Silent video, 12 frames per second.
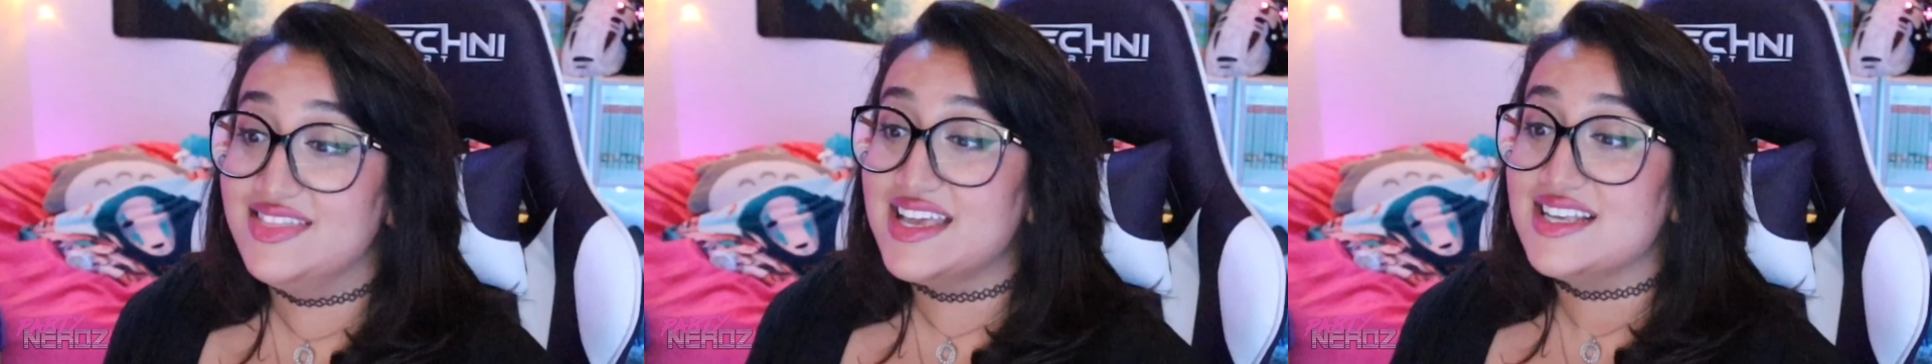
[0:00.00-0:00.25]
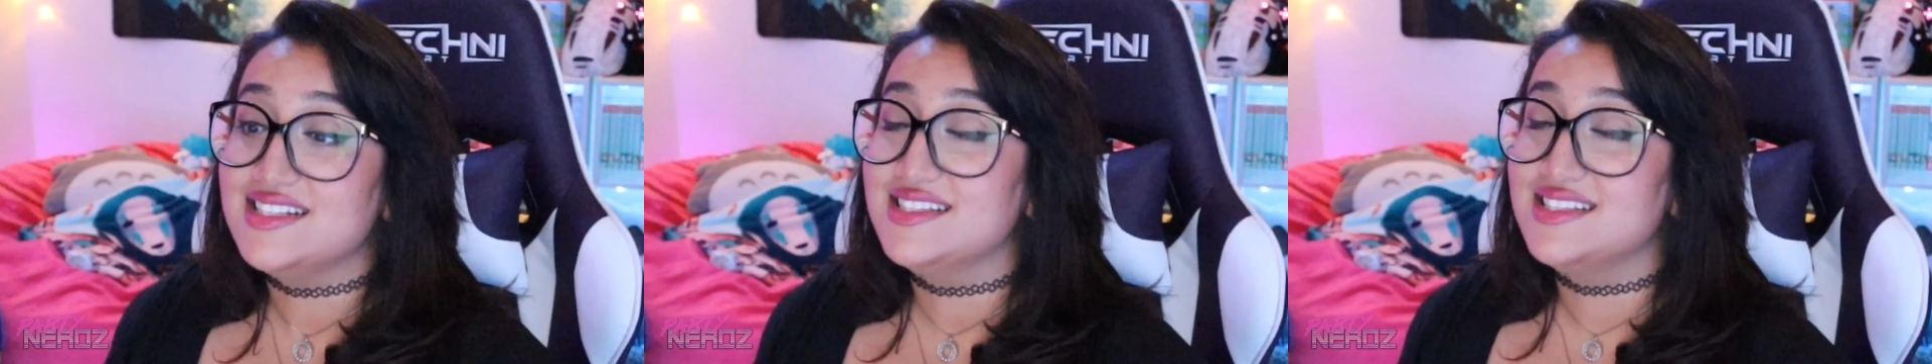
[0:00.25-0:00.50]

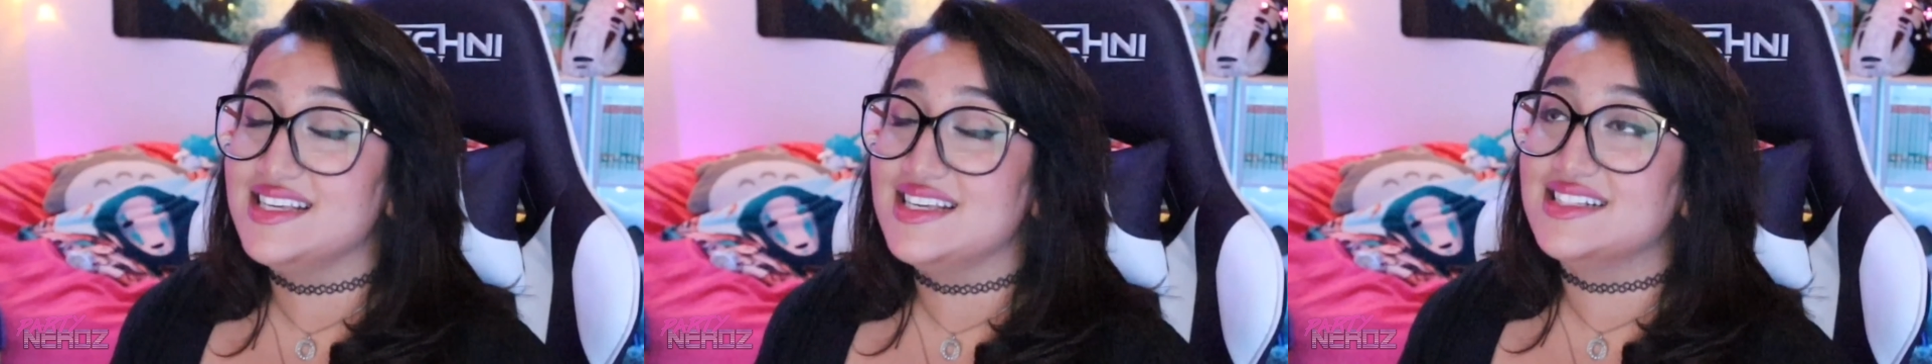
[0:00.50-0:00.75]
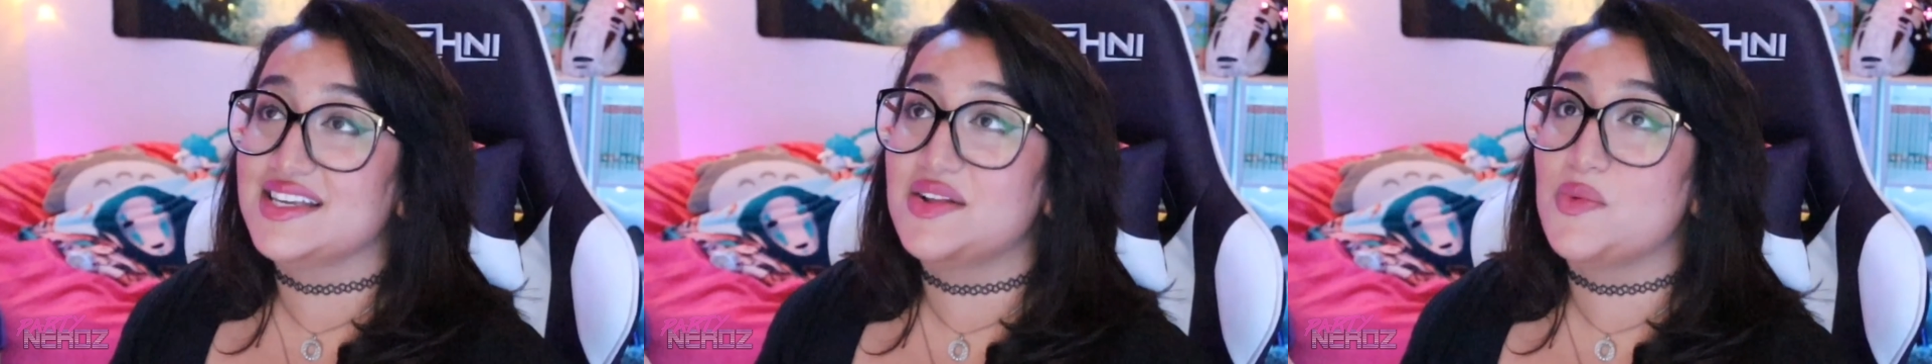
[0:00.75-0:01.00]
this
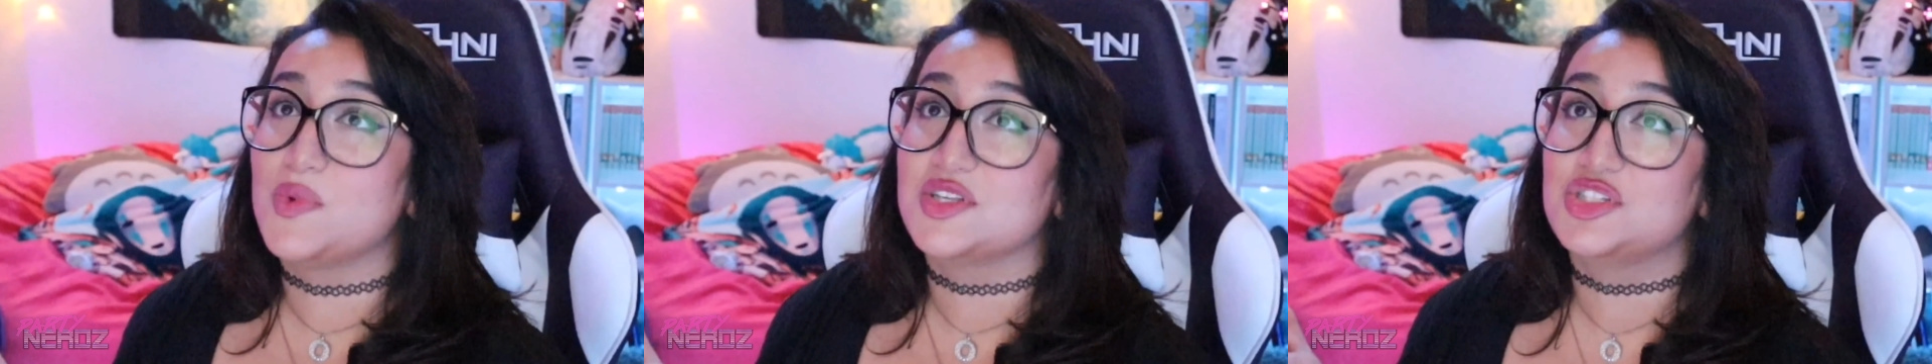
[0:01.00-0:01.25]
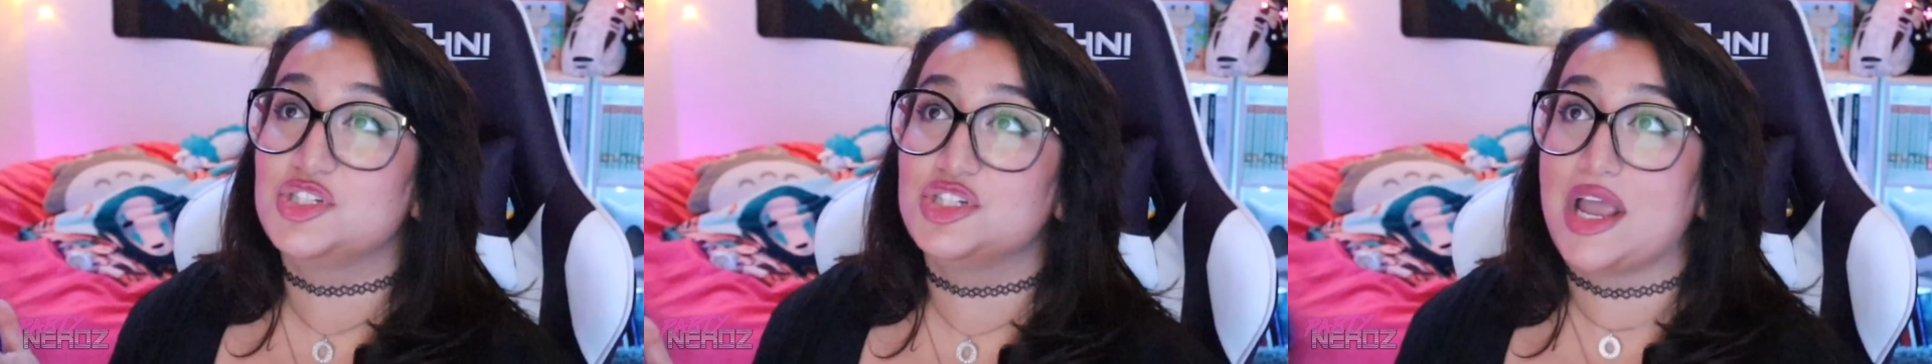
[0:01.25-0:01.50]
season
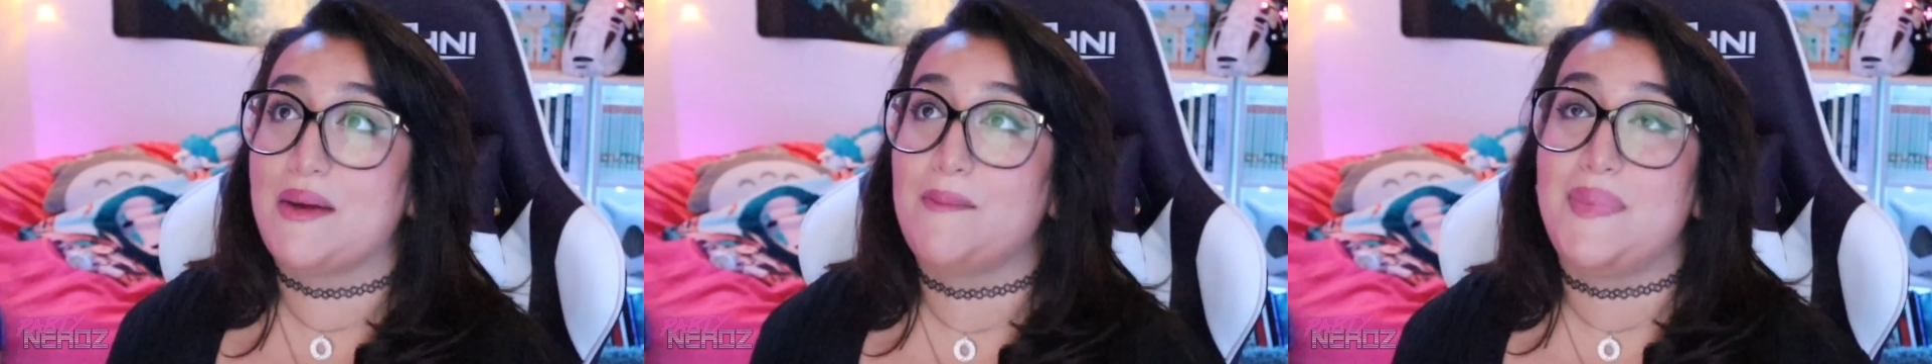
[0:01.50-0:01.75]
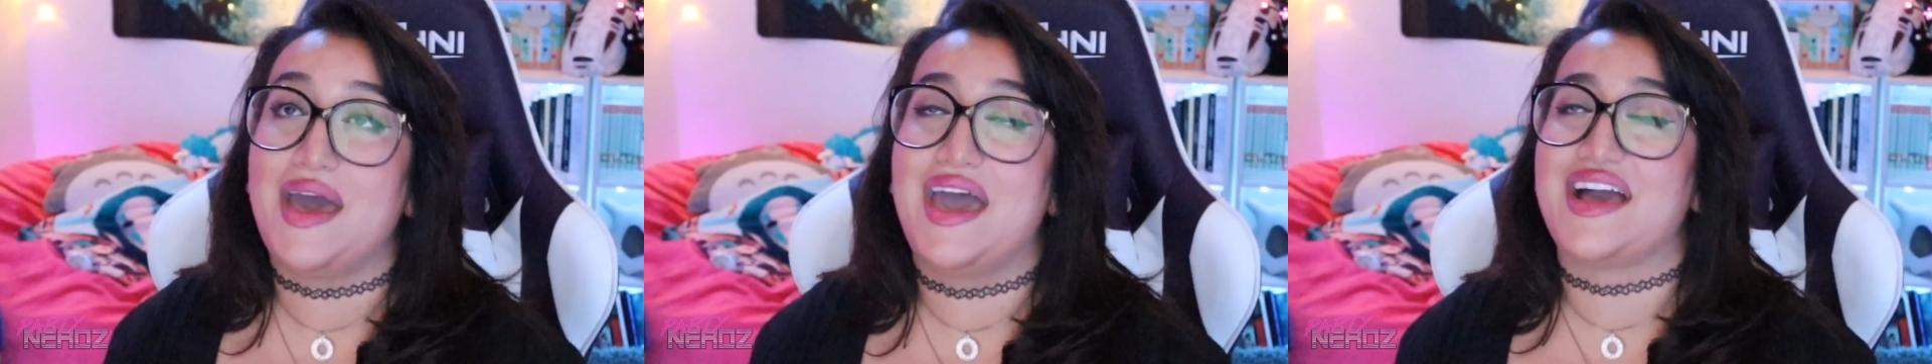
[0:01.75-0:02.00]
was
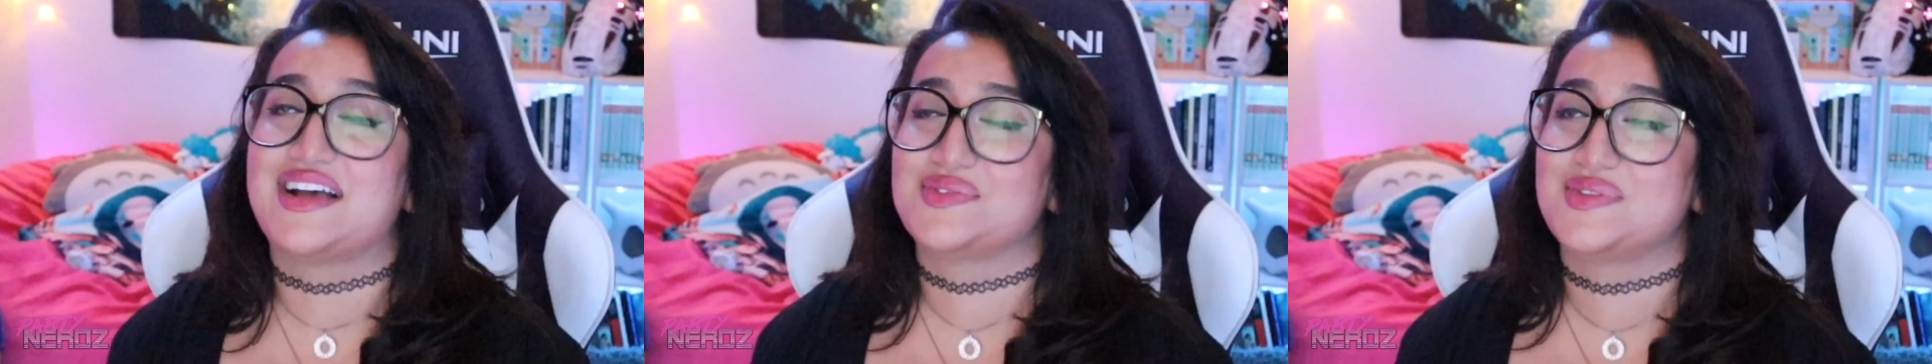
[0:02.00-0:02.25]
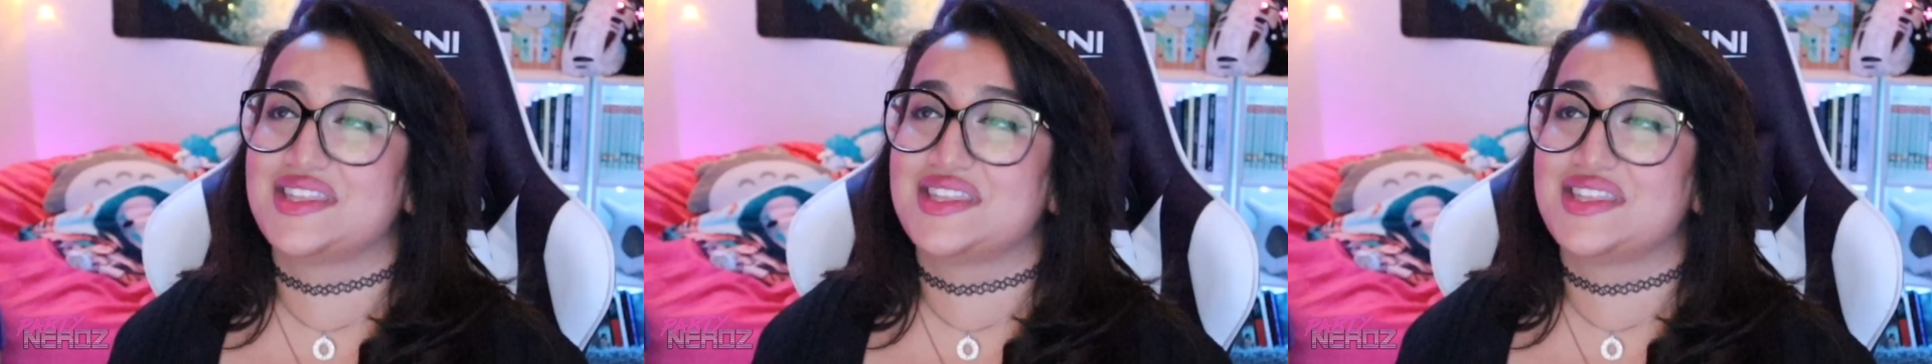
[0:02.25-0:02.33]
jam-packed